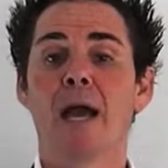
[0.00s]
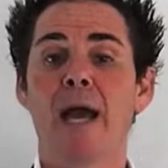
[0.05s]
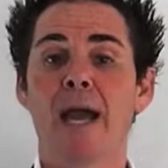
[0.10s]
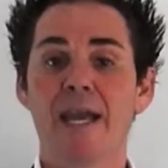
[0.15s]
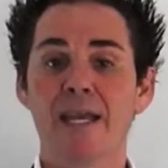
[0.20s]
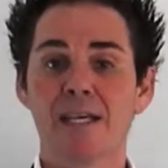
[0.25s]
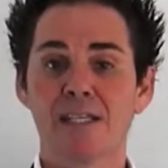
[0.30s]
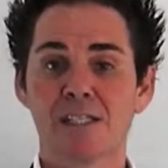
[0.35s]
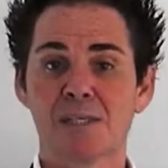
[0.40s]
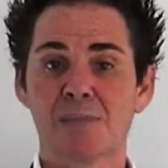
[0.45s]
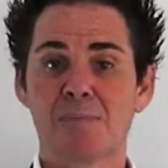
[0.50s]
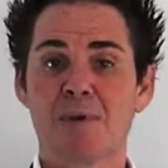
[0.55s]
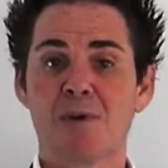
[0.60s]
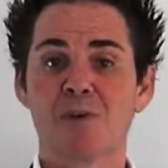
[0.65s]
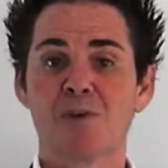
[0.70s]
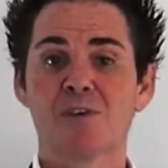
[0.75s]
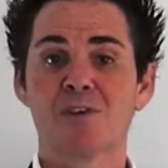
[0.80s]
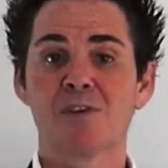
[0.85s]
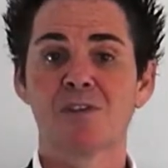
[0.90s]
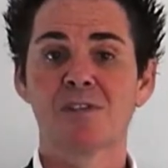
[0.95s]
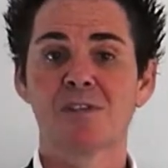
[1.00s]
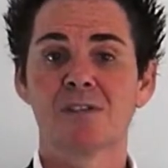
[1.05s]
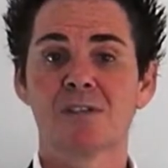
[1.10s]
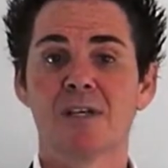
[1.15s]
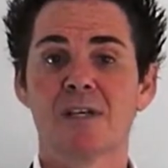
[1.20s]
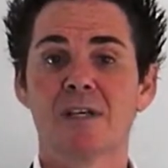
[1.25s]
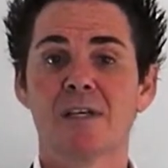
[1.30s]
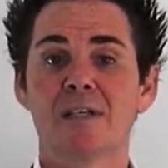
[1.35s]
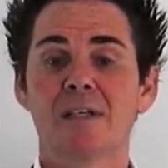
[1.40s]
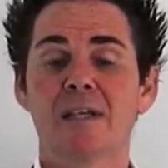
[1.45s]
ex-smokers
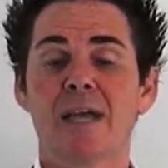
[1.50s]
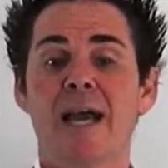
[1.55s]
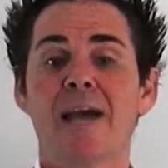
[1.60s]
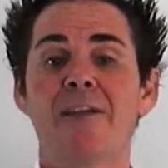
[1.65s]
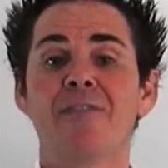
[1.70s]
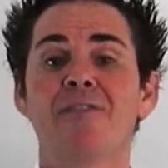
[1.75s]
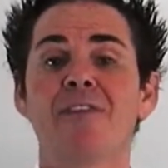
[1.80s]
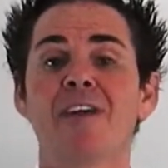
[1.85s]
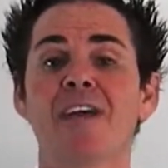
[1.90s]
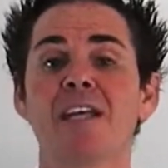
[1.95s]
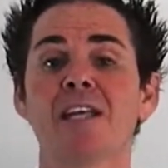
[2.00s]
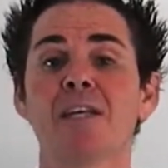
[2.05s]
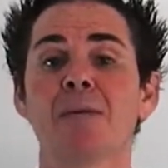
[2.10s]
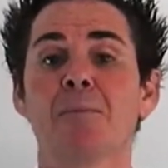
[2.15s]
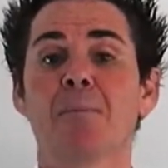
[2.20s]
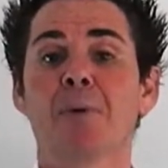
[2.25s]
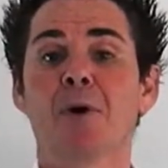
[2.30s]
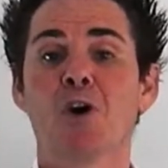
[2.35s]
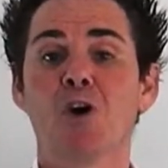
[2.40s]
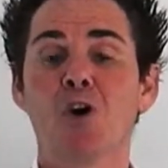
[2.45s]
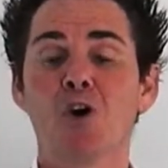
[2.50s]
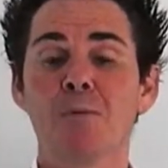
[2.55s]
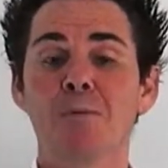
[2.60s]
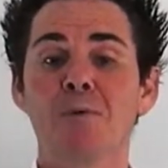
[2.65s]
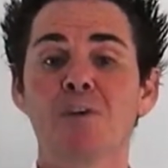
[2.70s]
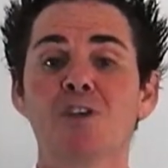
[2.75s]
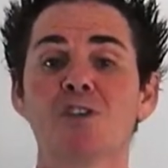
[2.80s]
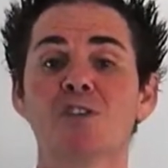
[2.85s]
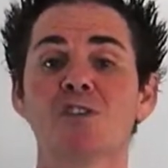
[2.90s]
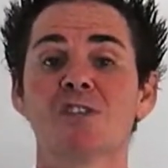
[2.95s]
and then
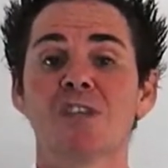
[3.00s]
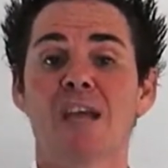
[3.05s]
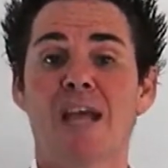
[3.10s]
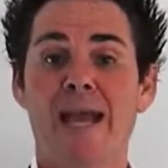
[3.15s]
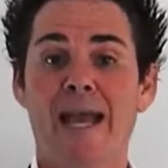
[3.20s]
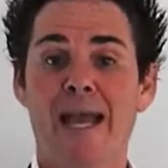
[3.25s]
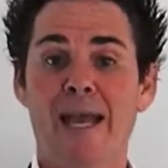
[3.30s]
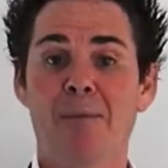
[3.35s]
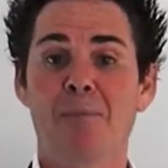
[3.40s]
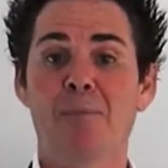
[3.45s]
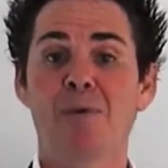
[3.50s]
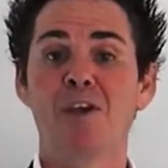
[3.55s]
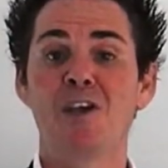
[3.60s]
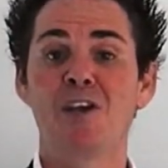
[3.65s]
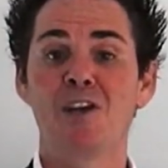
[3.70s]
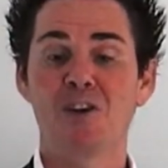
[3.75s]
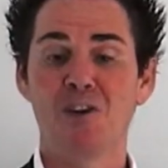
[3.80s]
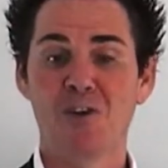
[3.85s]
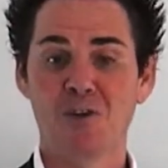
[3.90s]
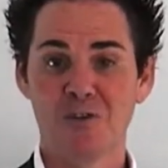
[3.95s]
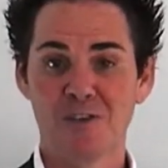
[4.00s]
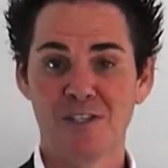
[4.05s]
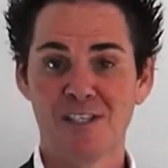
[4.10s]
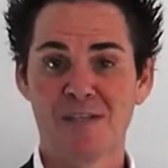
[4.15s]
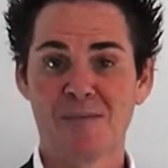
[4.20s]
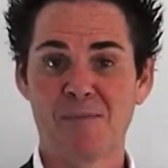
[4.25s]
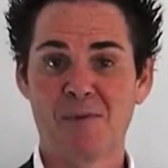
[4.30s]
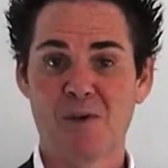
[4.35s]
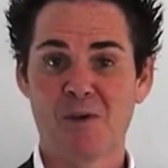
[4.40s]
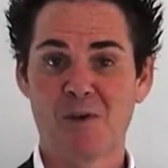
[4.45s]
permanent happy
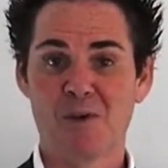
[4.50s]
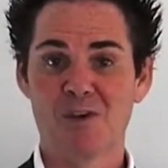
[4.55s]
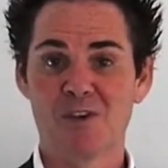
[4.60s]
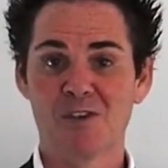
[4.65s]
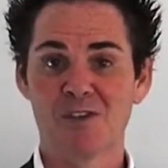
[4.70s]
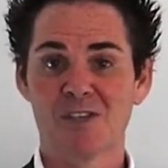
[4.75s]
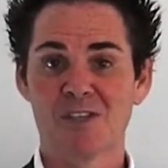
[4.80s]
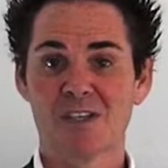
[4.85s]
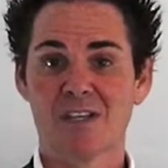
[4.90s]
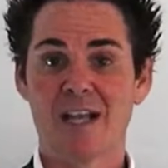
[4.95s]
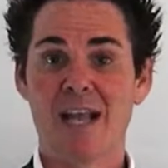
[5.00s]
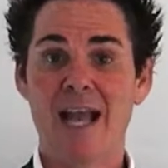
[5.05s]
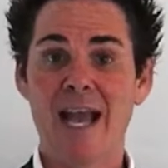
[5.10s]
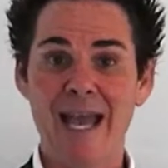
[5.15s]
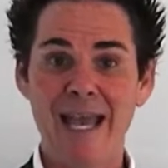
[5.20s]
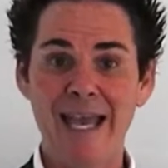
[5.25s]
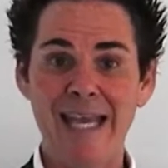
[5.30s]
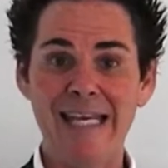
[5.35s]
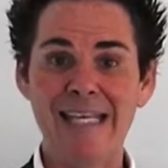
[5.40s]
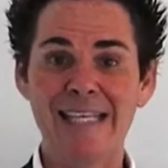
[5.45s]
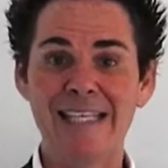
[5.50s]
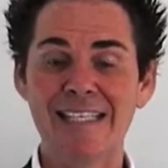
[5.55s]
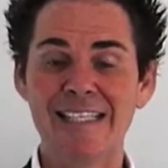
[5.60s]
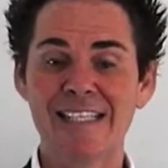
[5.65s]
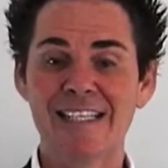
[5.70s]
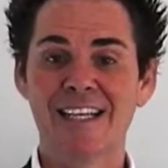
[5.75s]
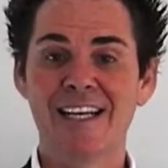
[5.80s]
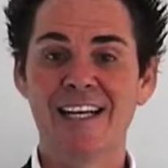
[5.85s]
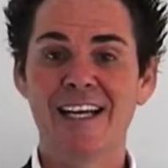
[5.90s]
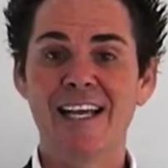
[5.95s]
non-smokers. And
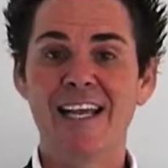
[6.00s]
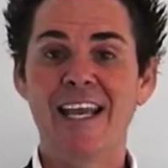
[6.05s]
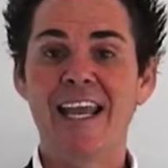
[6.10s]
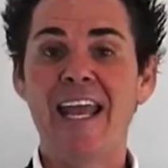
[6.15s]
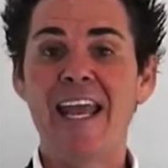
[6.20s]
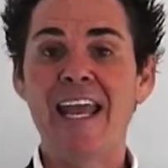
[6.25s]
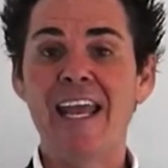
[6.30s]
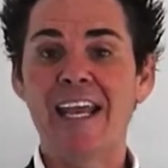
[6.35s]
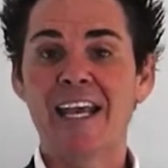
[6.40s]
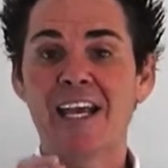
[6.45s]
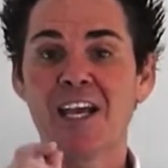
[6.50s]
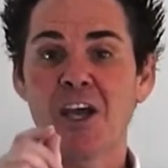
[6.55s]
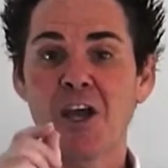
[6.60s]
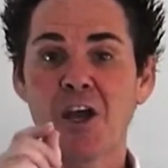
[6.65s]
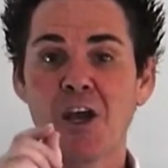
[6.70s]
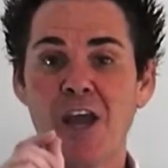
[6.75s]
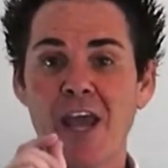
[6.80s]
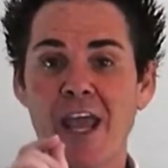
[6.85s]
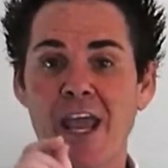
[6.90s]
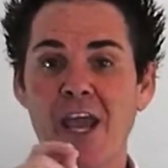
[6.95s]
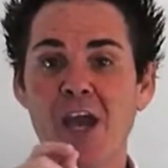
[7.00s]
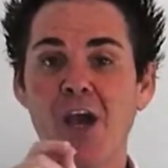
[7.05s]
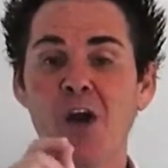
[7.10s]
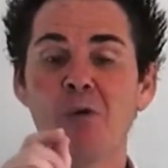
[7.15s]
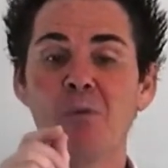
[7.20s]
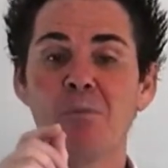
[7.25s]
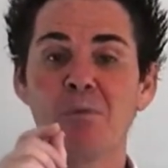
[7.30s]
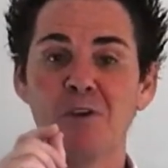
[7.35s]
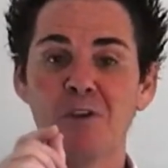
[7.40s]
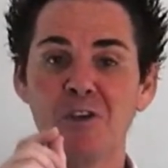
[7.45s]
it can
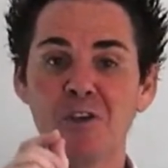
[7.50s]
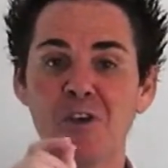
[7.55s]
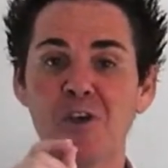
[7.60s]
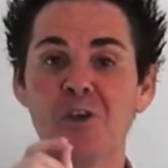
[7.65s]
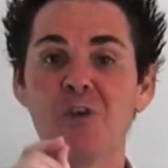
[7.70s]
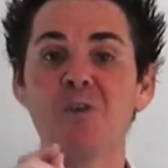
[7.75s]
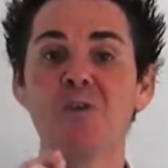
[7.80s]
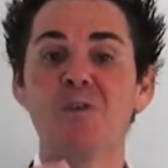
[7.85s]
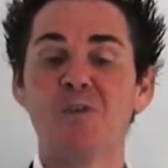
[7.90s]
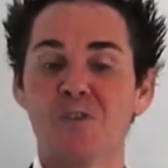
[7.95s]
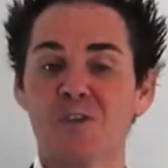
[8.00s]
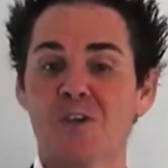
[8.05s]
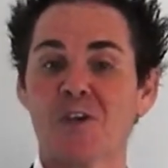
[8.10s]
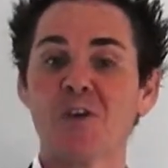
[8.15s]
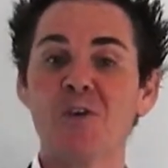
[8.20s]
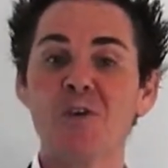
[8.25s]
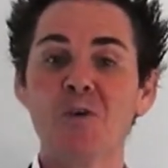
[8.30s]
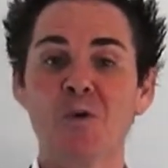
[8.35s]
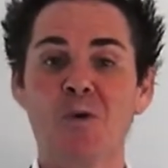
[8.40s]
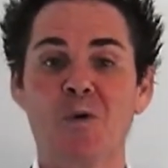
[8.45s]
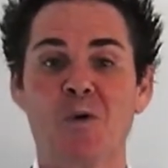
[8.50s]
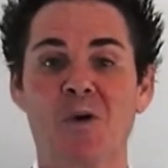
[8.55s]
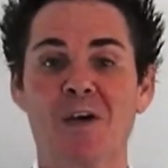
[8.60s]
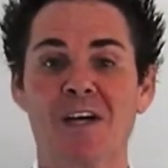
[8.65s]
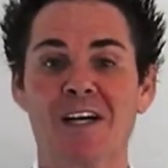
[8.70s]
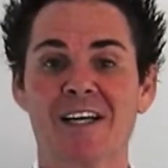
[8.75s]
help you too.